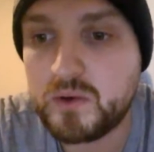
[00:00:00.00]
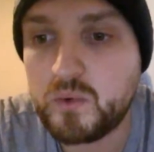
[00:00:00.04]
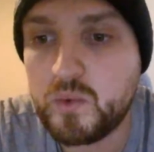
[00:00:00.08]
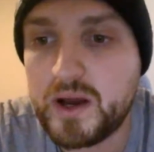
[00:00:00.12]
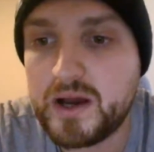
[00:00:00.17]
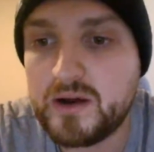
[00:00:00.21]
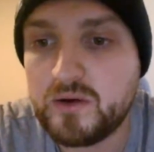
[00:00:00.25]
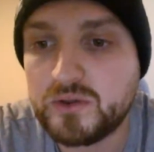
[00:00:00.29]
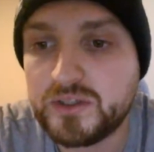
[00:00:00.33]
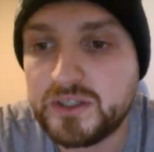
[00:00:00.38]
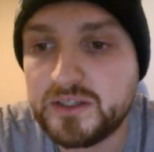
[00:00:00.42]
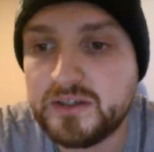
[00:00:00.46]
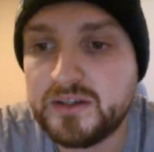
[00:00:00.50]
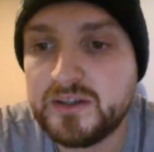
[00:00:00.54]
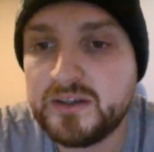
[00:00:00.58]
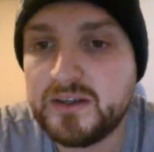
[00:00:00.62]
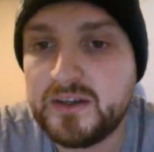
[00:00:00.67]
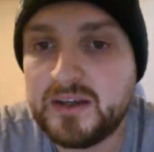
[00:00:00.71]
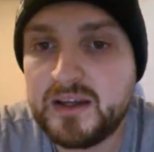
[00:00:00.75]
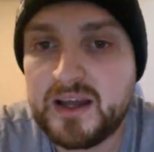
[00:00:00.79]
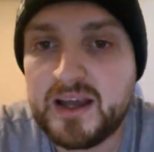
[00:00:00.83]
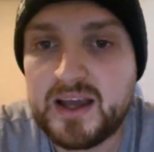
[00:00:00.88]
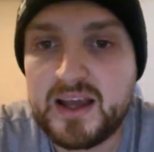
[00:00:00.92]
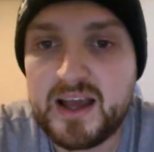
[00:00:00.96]
Weld.
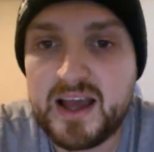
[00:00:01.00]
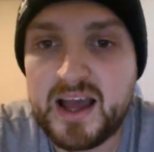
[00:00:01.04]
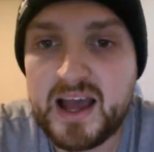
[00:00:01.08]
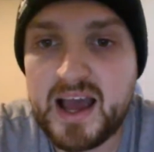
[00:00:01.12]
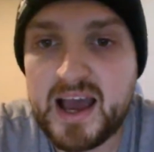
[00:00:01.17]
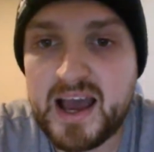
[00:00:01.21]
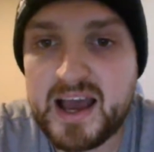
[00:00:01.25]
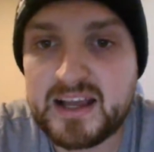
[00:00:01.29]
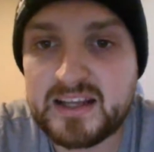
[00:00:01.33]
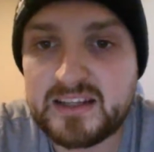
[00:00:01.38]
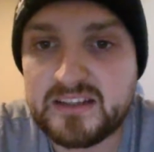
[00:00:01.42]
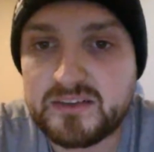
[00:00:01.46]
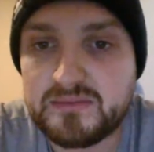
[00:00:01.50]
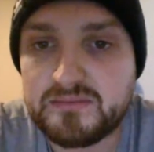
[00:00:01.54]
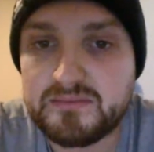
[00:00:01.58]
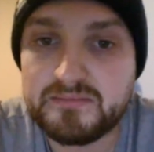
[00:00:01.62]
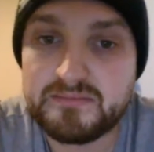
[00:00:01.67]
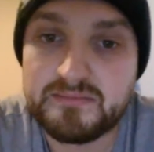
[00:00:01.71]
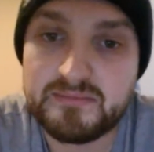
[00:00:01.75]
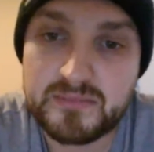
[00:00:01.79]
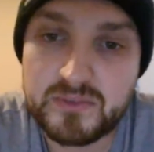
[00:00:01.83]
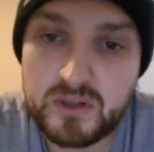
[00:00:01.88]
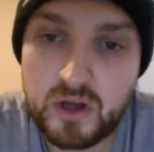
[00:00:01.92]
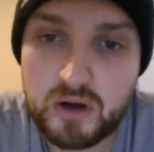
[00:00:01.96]
And a
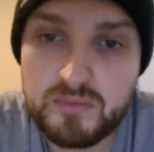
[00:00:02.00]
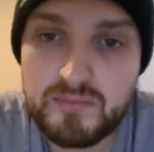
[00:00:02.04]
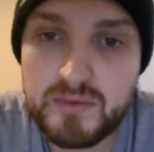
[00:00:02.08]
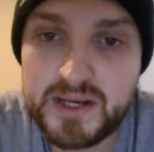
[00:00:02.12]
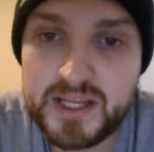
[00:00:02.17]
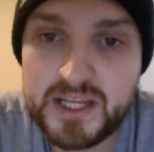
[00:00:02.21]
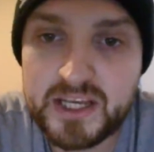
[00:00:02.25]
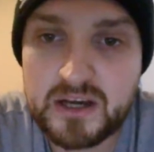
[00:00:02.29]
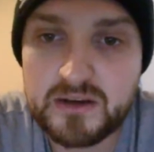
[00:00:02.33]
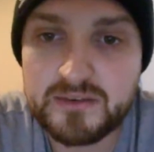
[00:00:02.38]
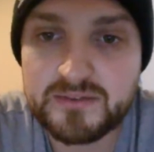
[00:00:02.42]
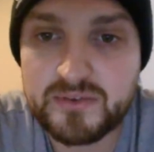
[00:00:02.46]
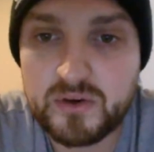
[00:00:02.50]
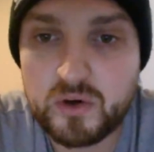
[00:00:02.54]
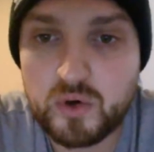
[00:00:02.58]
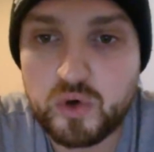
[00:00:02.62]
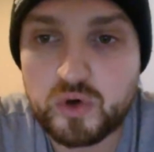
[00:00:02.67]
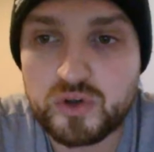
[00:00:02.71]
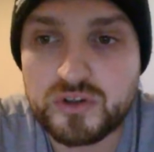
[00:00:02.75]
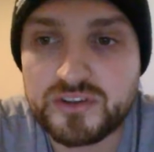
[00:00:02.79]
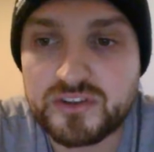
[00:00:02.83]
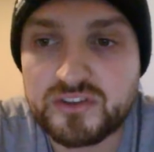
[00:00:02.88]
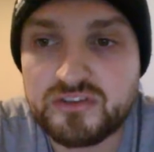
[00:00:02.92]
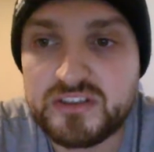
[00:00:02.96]
lot of money comes for
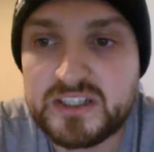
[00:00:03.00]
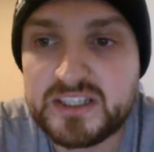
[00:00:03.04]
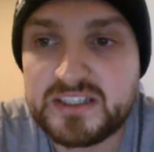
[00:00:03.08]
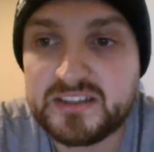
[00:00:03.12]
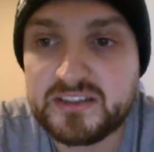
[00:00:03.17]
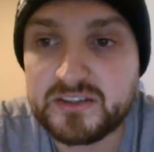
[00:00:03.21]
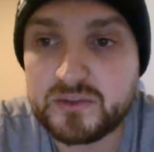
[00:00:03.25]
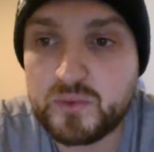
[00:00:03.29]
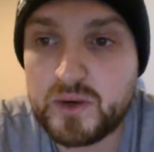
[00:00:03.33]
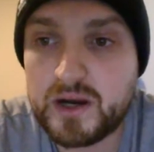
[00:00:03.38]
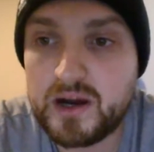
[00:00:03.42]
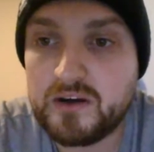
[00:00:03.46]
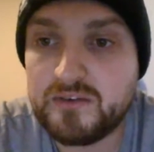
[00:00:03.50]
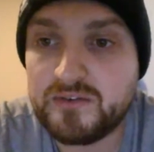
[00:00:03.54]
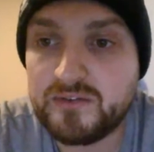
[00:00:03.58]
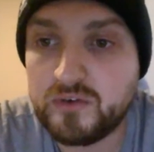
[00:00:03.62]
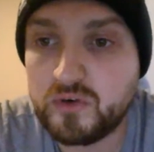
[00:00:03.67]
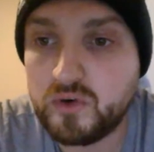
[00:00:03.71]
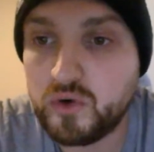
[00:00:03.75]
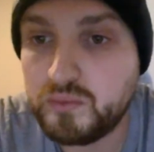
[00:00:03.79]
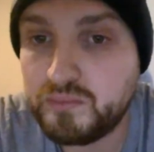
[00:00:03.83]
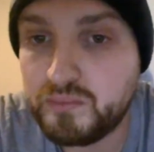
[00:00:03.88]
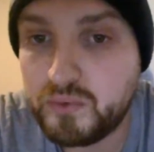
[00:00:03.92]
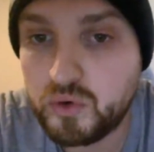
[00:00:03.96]
Hooks Gris as well
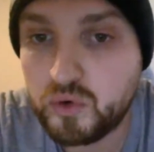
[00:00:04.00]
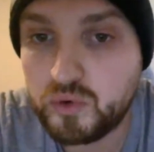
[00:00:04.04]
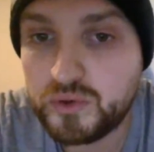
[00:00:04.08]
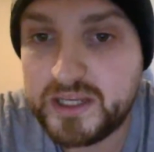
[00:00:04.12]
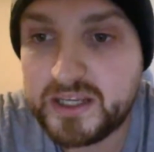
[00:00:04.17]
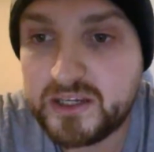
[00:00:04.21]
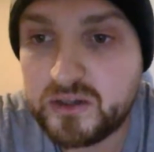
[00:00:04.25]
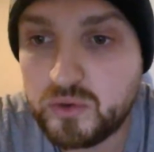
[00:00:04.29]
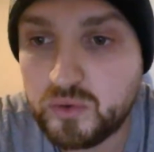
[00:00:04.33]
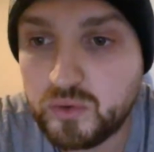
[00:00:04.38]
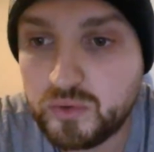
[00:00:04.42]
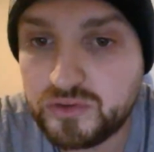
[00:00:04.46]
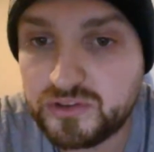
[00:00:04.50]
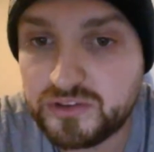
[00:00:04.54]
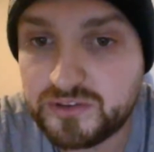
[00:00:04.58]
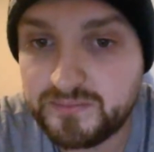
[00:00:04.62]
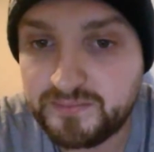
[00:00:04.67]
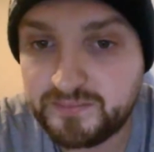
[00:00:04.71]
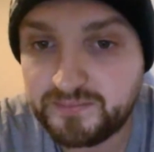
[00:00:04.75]
for Paul Nichols.